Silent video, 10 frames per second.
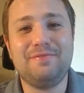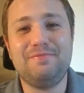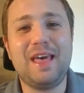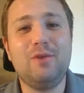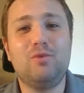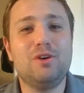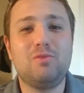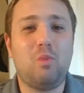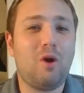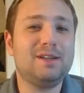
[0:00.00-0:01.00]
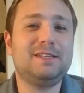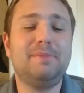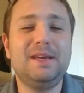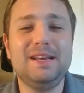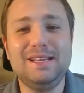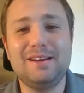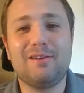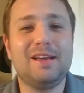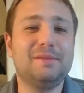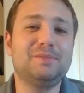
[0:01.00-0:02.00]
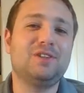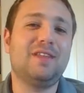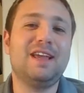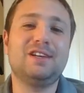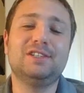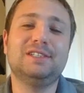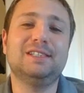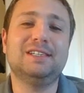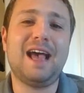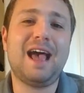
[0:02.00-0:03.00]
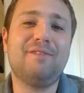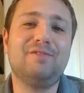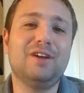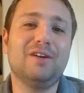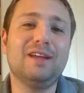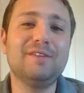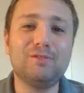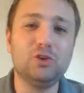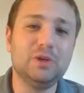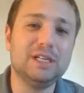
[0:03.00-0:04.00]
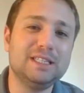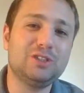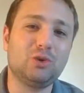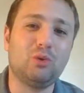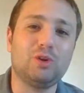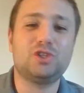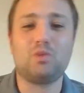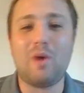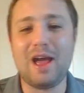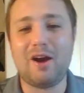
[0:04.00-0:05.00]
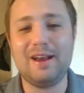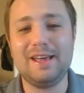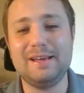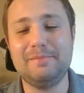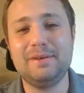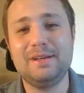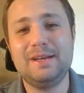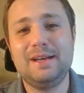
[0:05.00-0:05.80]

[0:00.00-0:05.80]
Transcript: they would want to be near him so they could have their influence or sway on him,